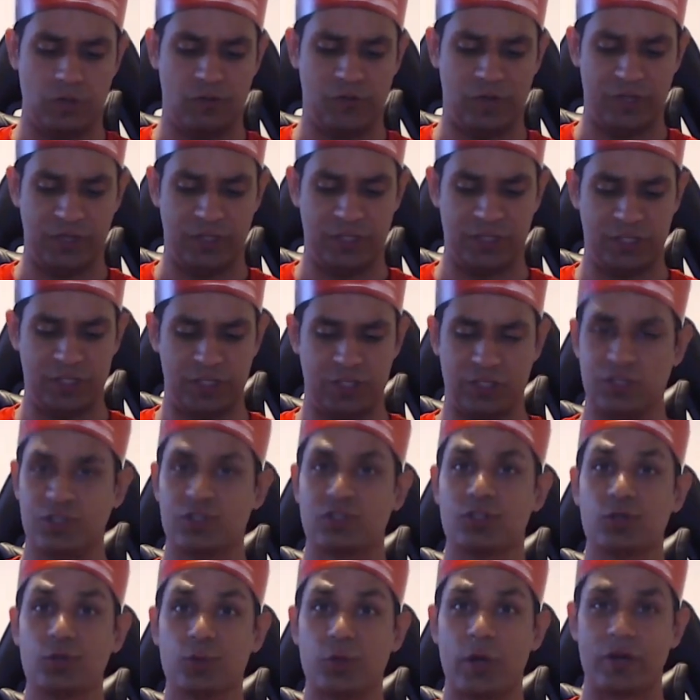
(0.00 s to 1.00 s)
This isn't
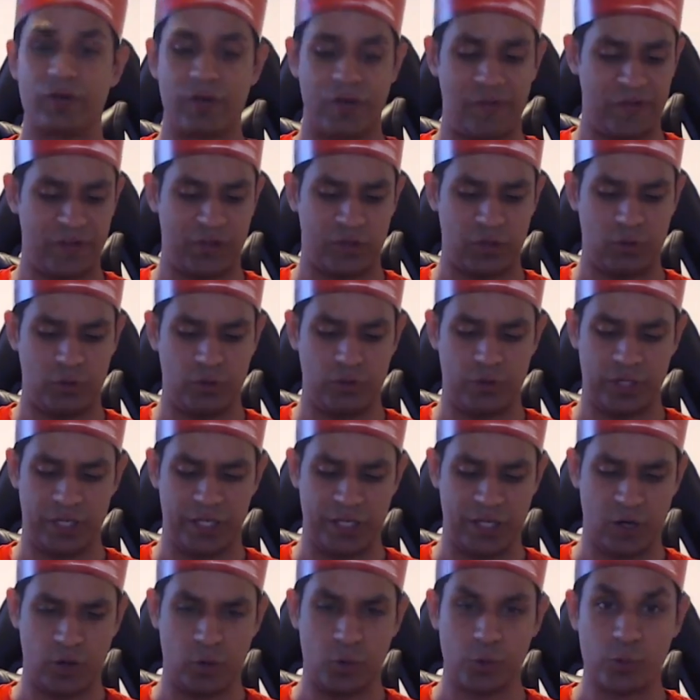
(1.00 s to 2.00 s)
too horrific on the
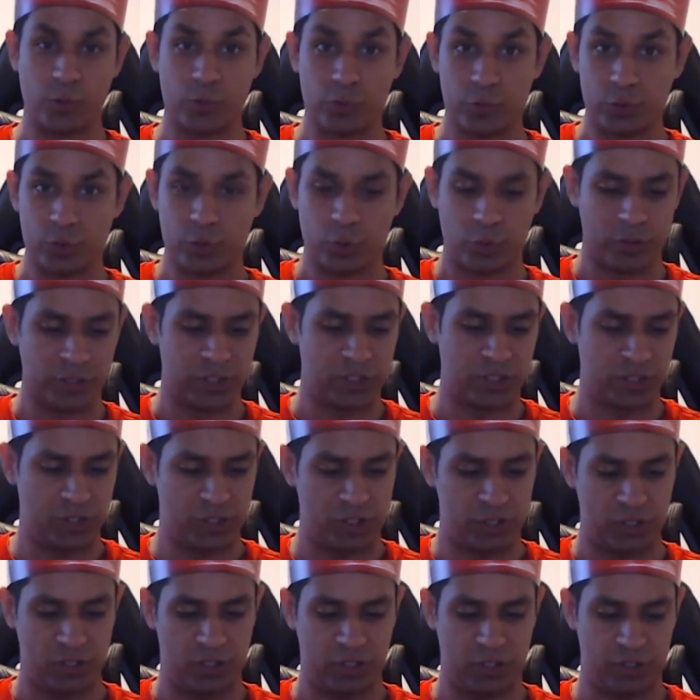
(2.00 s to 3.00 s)
old noise
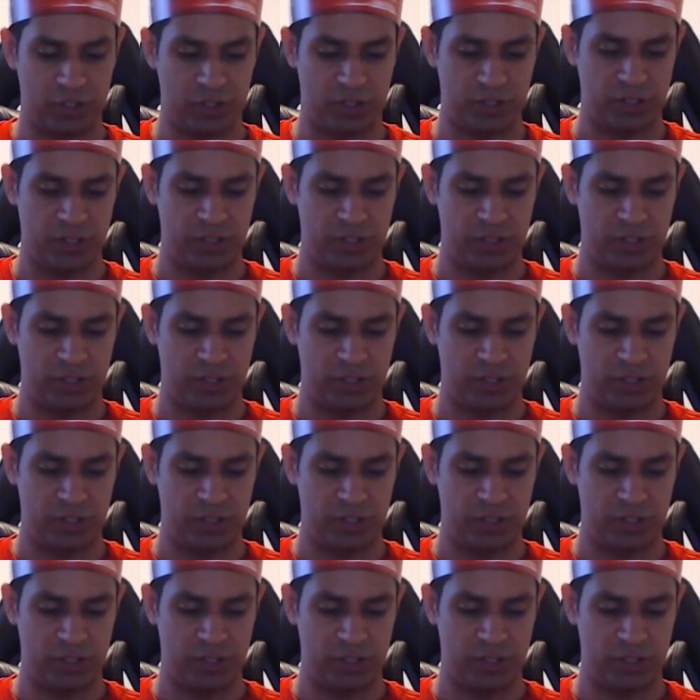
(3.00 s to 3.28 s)
chart.